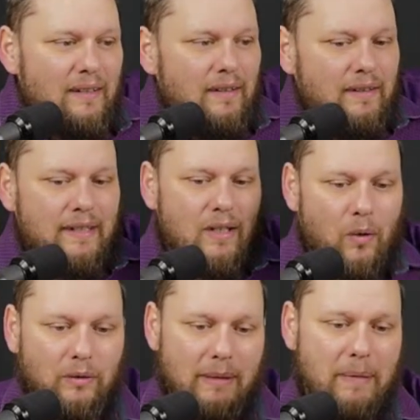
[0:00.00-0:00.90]
the
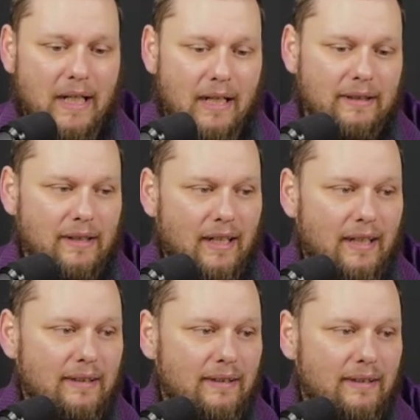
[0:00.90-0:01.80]
only begotten
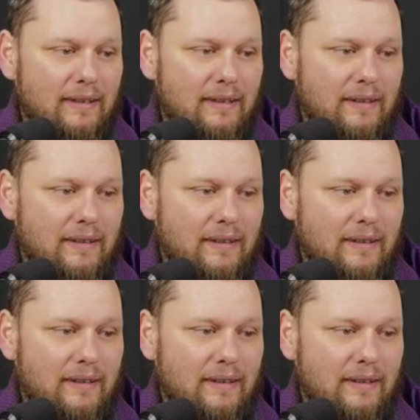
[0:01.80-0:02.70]
God, the
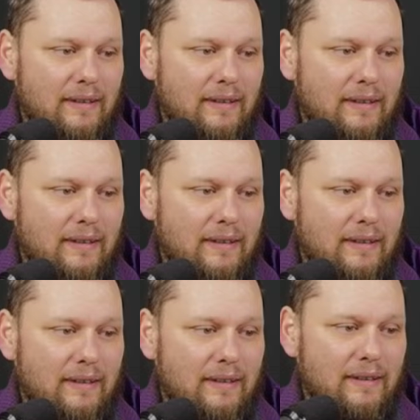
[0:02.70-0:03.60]
only begotten
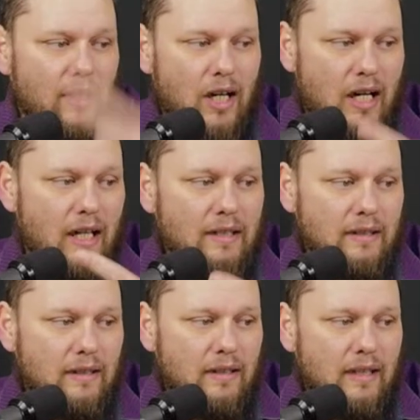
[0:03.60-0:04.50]
God,
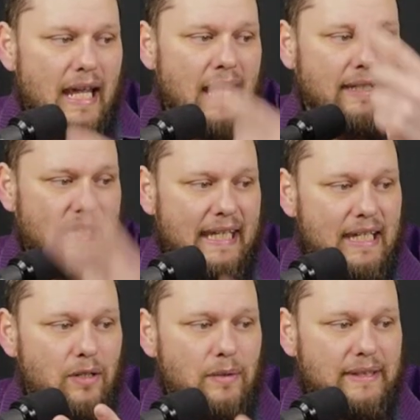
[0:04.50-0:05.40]
and he
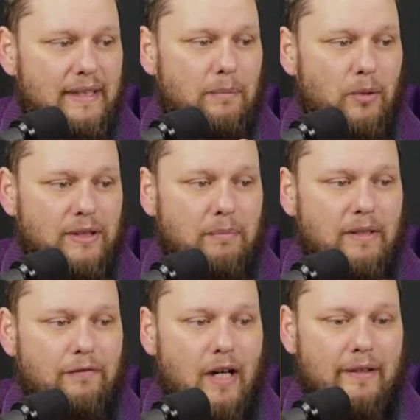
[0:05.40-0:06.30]
who is in the bosom of the
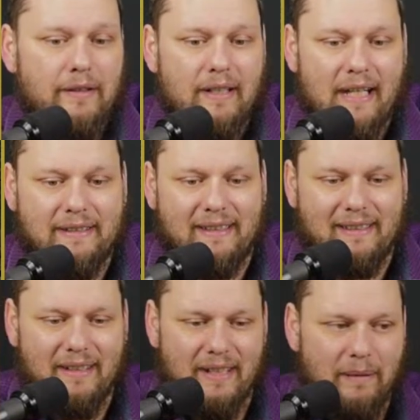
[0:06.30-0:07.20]
Father has
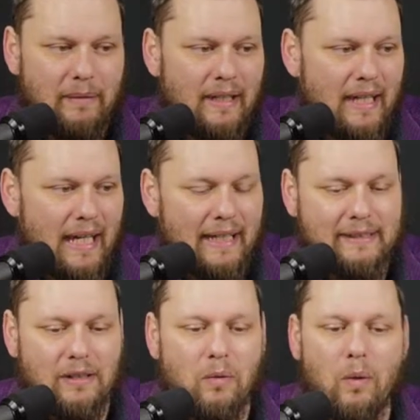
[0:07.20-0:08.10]
declared him. And
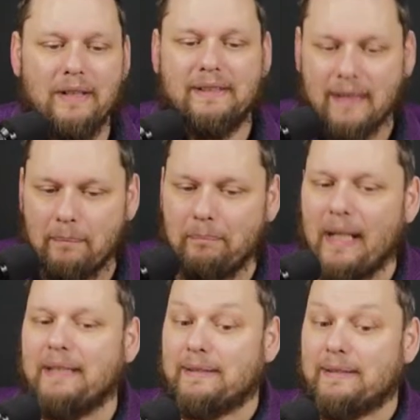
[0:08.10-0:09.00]
so what some
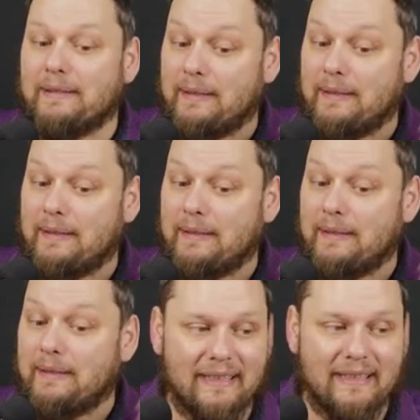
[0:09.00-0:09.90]
might suggest
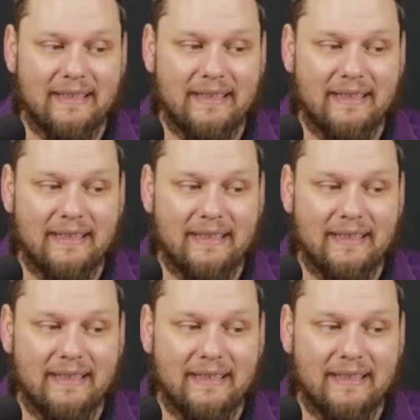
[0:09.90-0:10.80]
is that, well, if
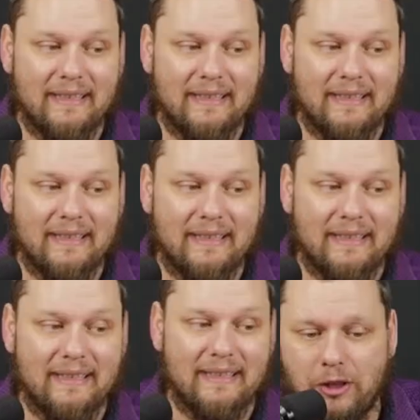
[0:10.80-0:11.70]
you take the
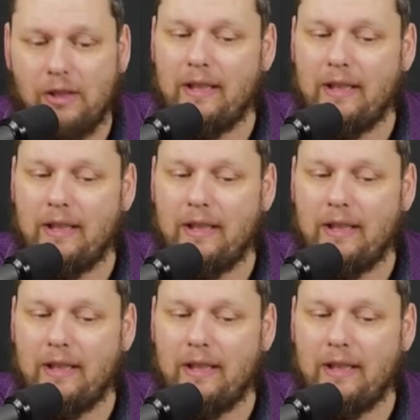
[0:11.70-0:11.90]
punctuation